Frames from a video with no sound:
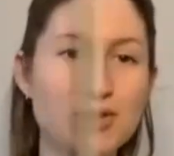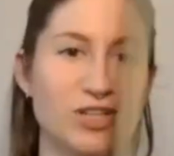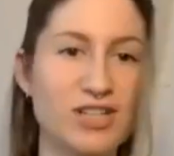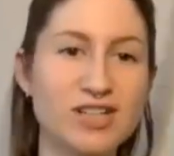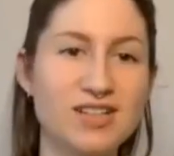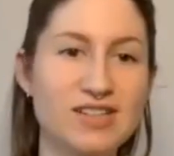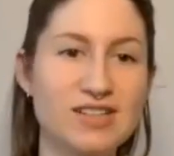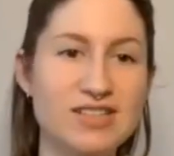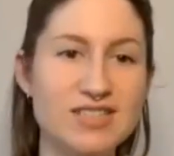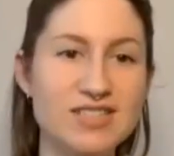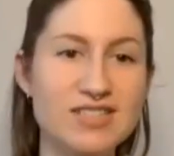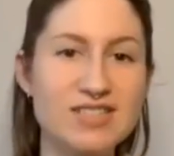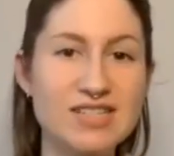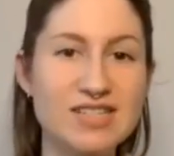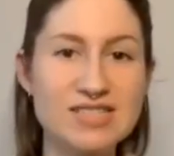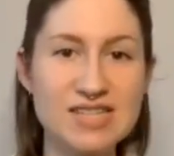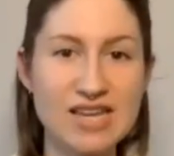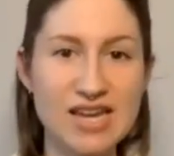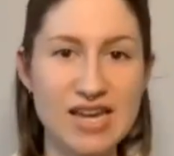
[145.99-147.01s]
We're in
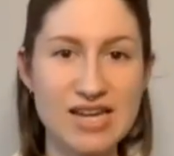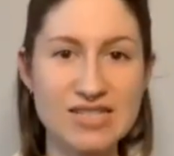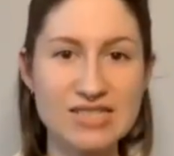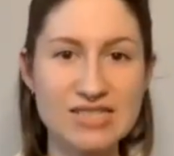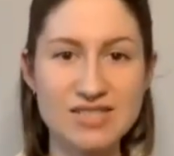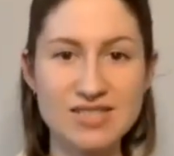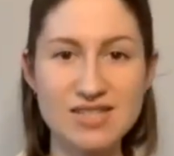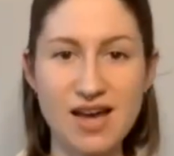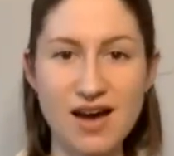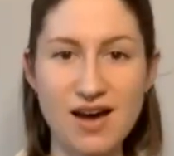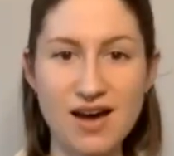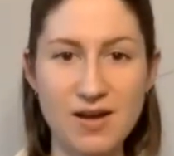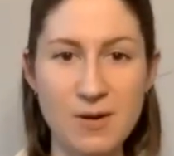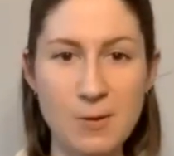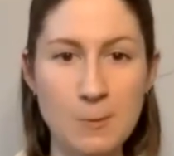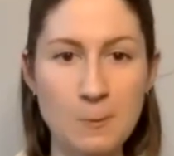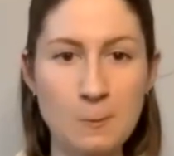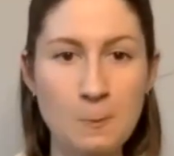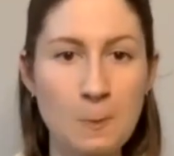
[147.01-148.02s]
6-8
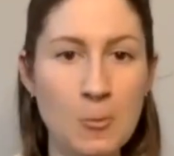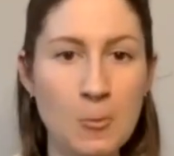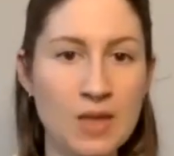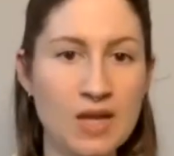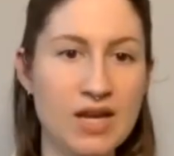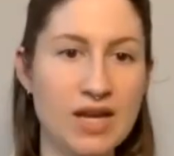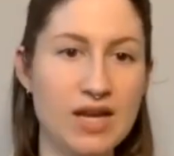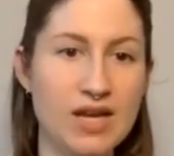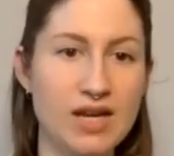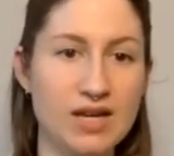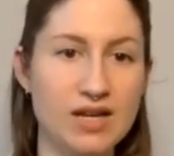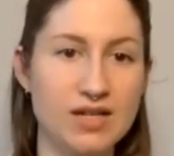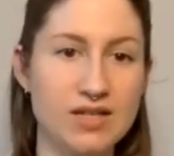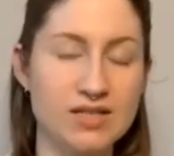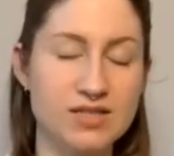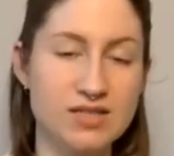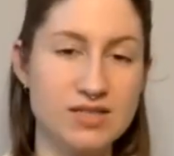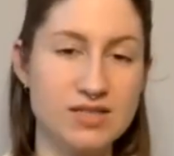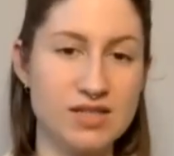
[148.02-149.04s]
time
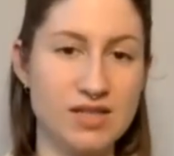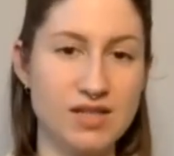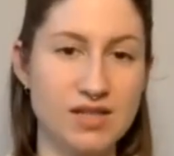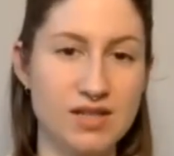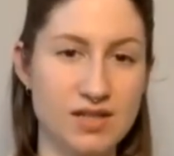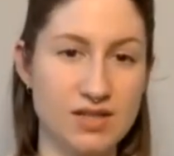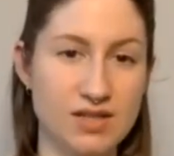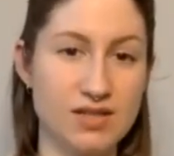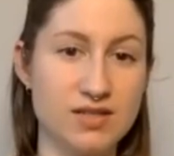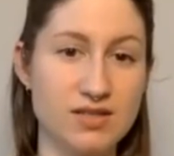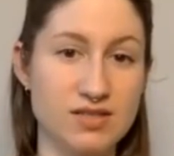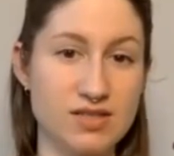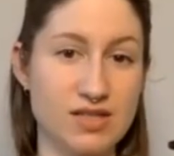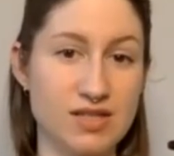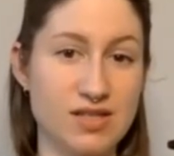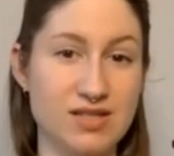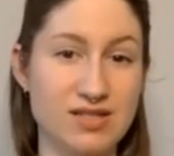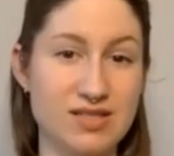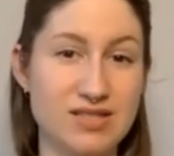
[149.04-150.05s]
and it is
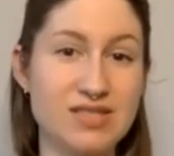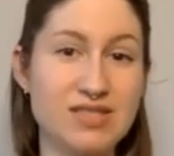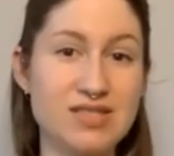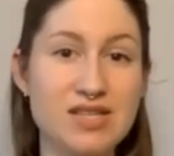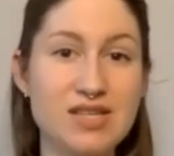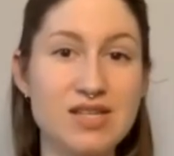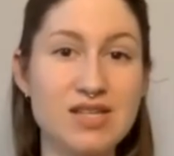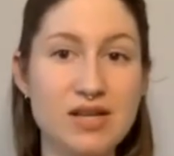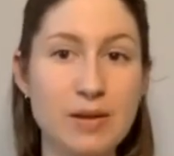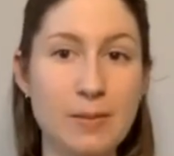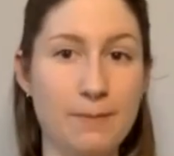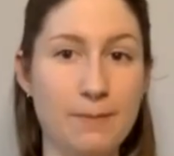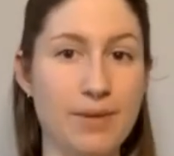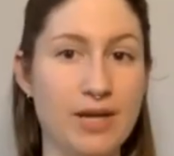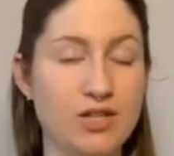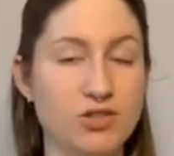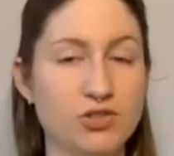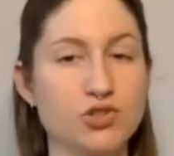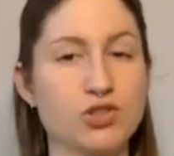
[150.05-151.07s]
in C
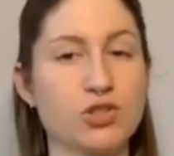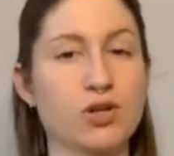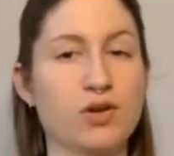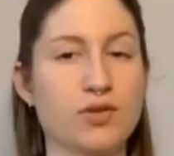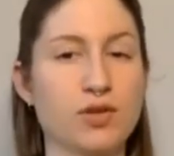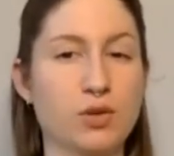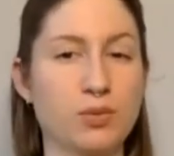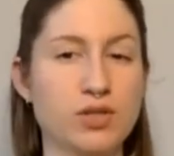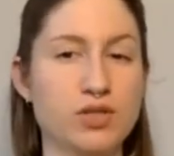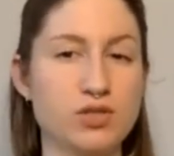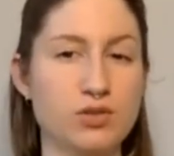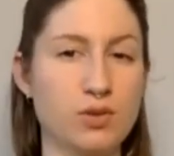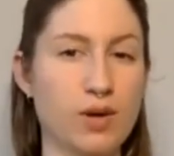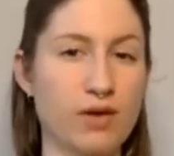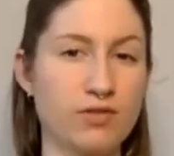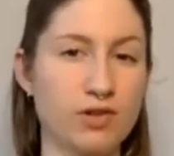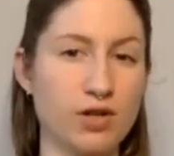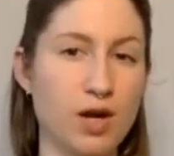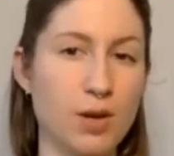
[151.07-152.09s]
major, although we do
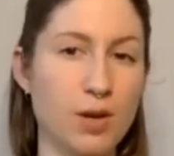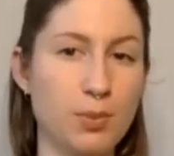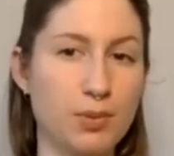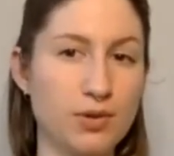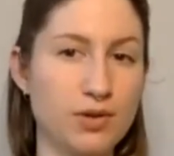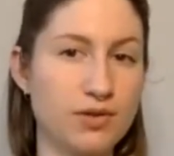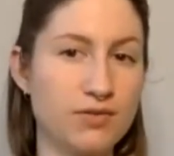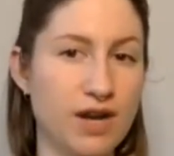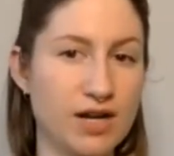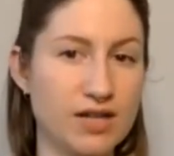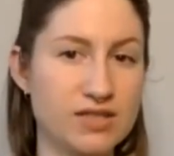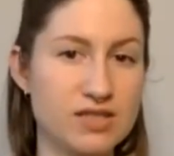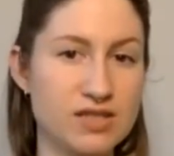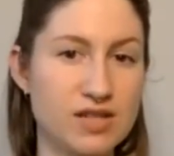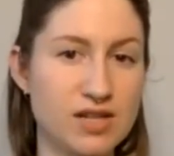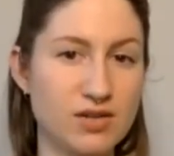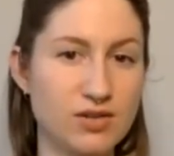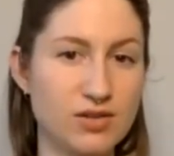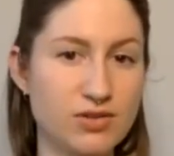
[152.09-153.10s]
have a couple of
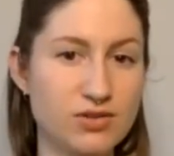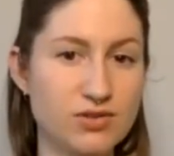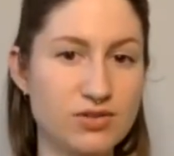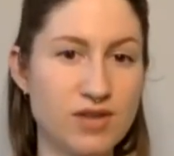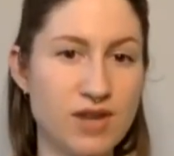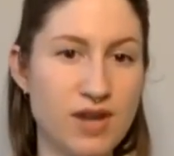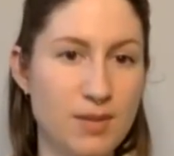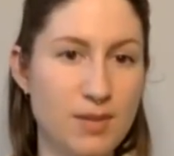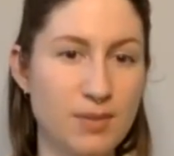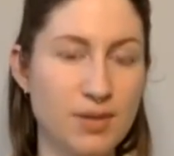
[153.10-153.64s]
accidentals.